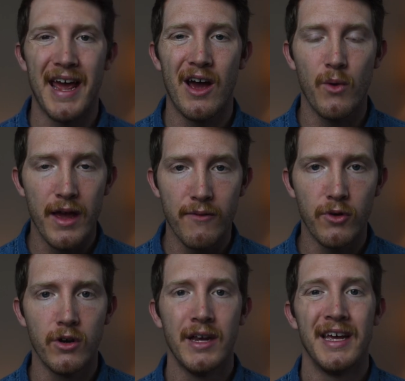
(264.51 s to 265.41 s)

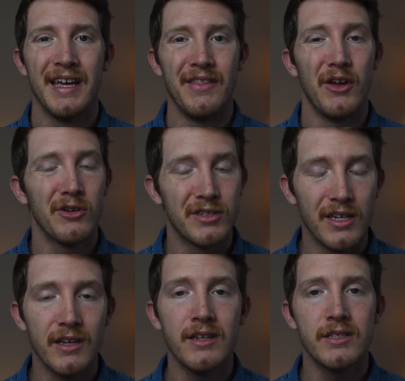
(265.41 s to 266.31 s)
However, there
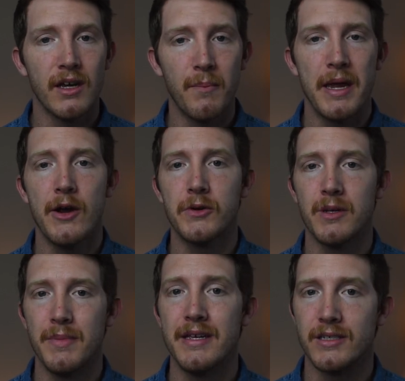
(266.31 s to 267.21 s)
does appear
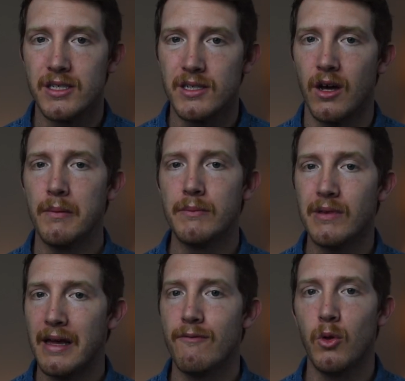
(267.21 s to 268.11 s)
to be some
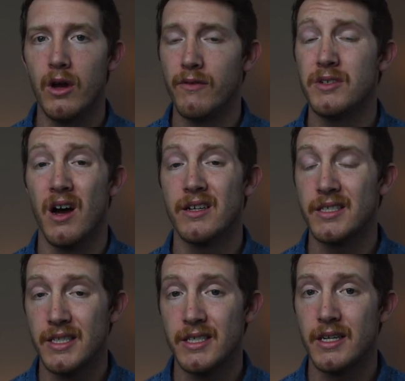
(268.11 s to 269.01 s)
level of
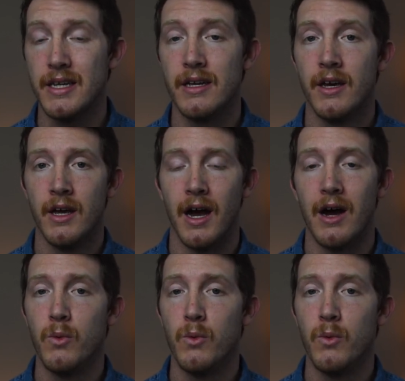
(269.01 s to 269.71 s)
toxicity uh,